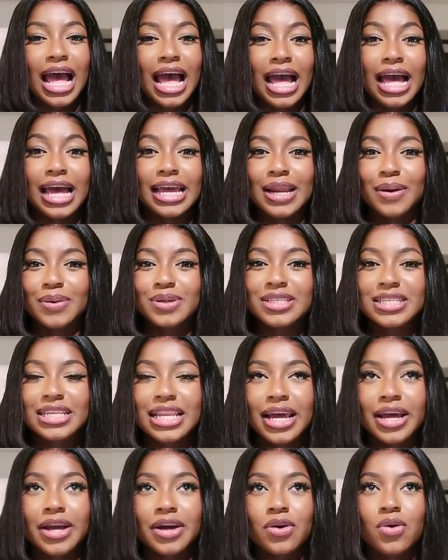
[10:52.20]
and I was just
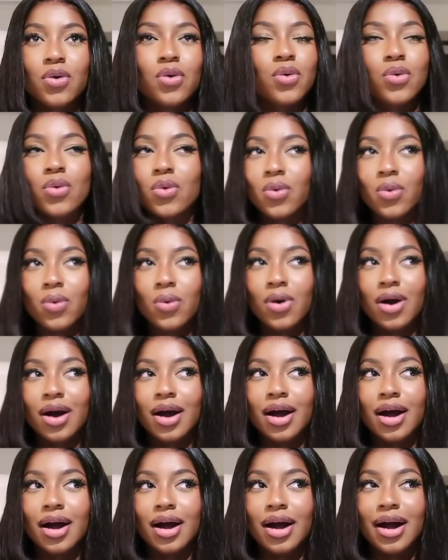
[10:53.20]
like, oh,
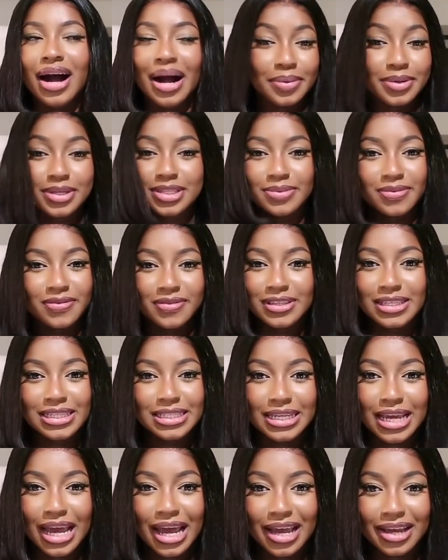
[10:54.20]
I'm going to meet
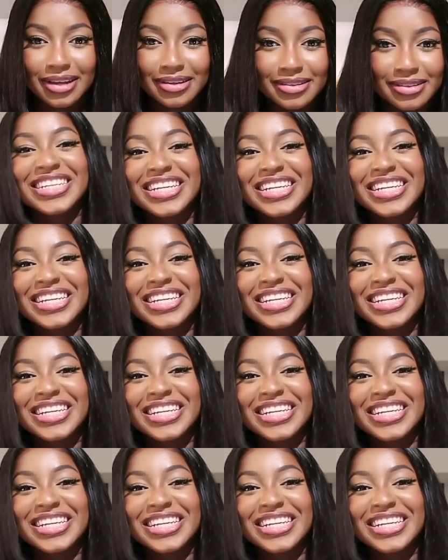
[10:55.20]
this guy.